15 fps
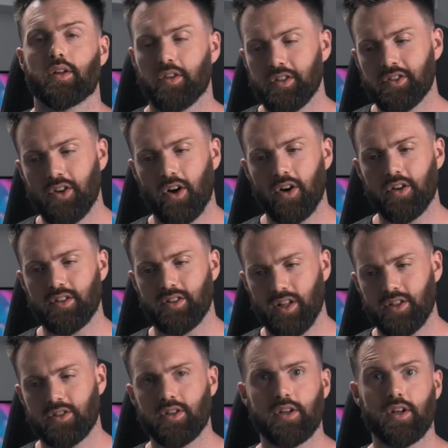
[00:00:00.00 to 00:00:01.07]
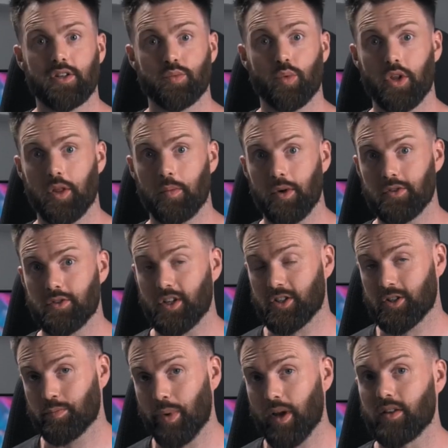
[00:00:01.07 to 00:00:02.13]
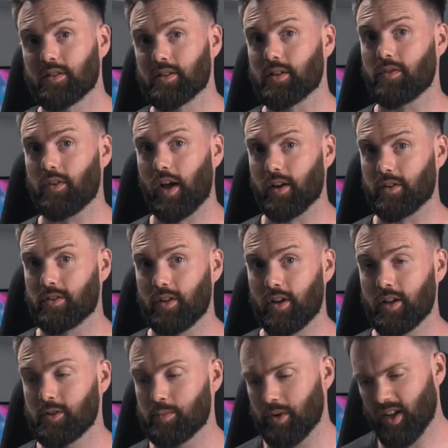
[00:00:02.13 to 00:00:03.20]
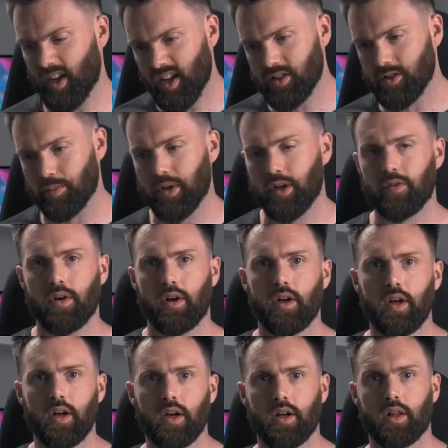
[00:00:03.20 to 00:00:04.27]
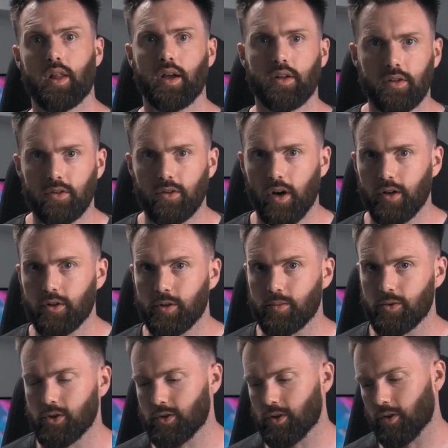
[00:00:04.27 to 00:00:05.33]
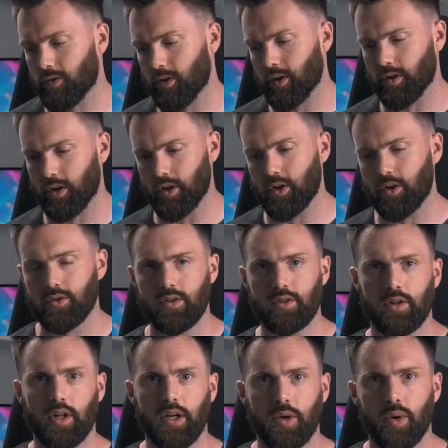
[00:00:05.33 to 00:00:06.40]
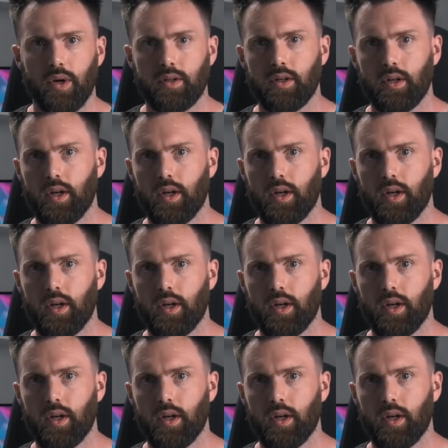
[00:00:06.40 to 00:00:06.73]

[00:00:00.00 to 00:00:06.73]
Now, this card is listed as one of the most expensive XTs, but it is a bit of a collector's item due to the fact that it uses liquid,